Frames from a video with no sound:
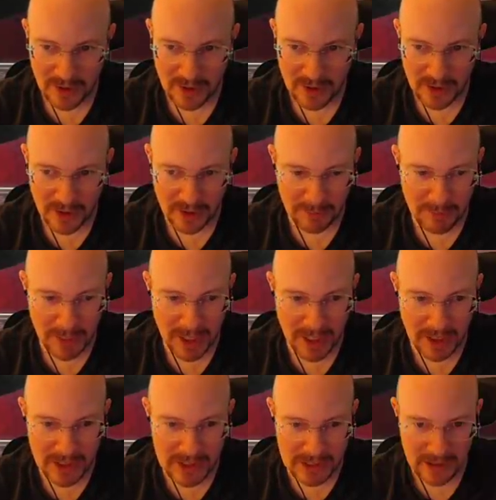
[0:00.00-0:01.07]
their
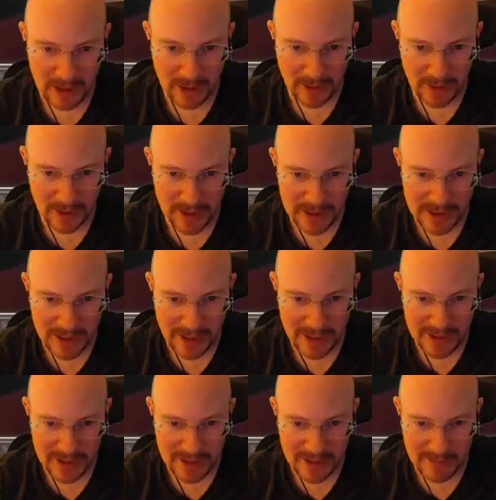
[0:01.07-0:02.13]
ping is lower and it's
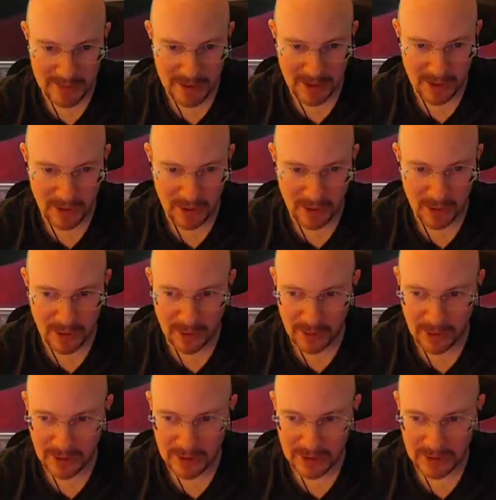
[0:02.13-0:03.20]
causing this big
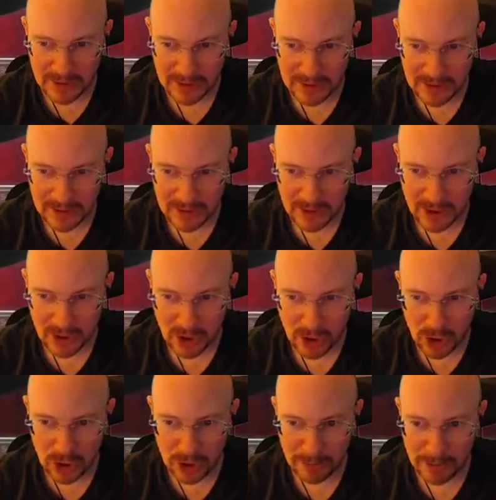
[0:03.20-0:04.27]
ol'
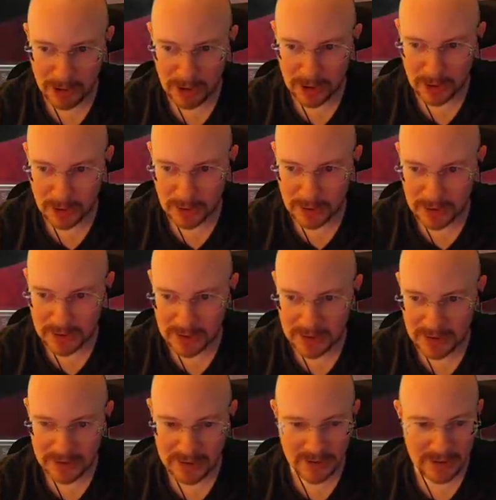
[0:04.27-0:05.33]
hullabaloo
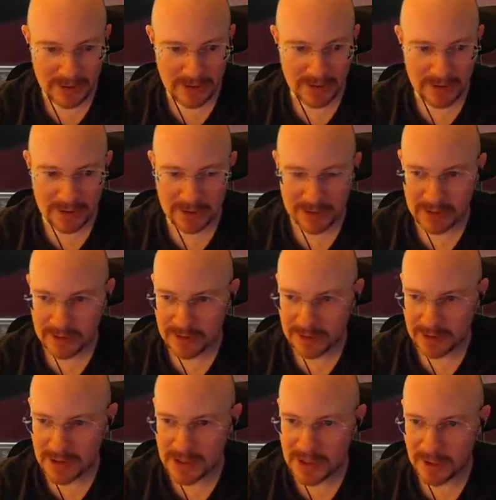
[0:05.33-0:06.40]

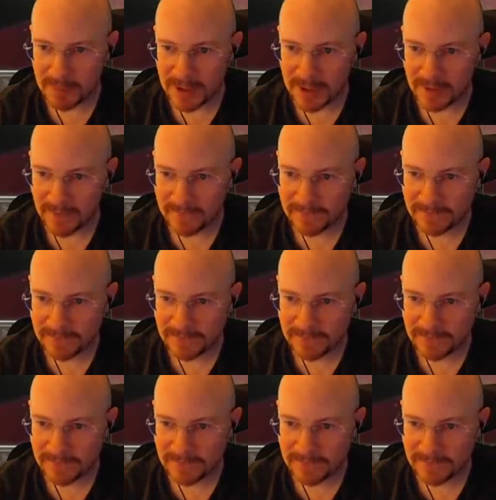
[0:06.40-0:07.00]
or something.